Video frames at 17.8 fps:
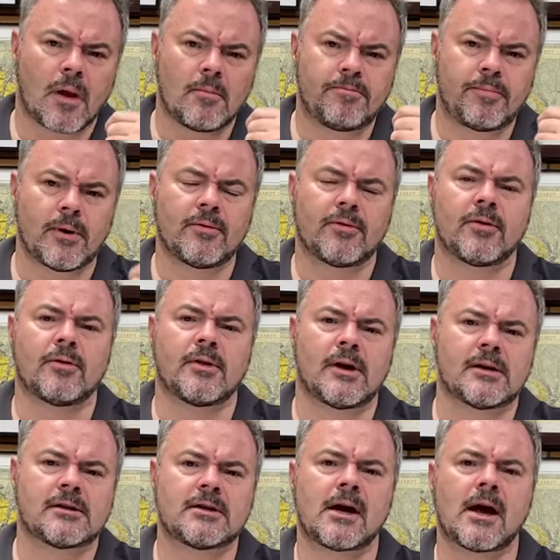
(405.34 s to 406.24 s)
both on the
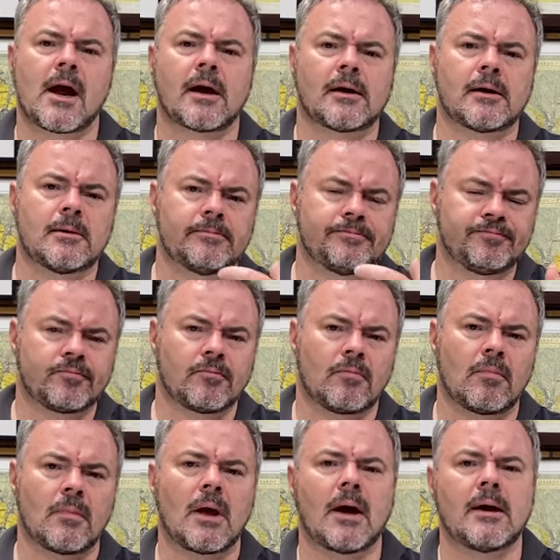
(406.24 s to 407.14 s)
attack
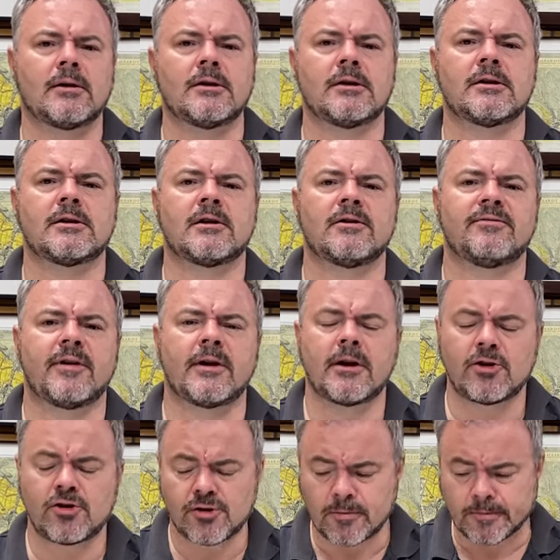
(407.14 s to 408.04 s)
and into the
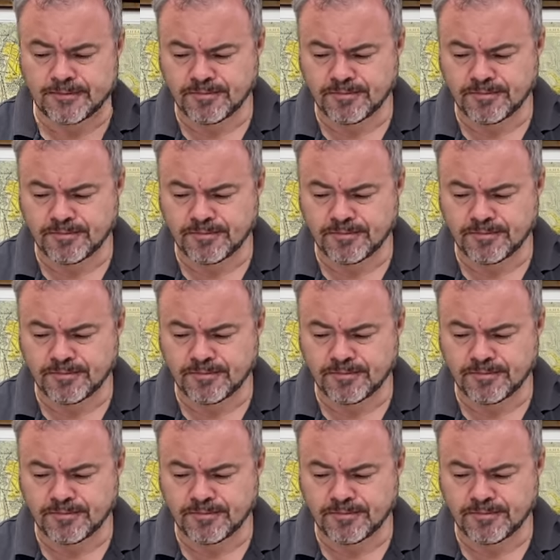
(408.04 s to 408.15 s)
finish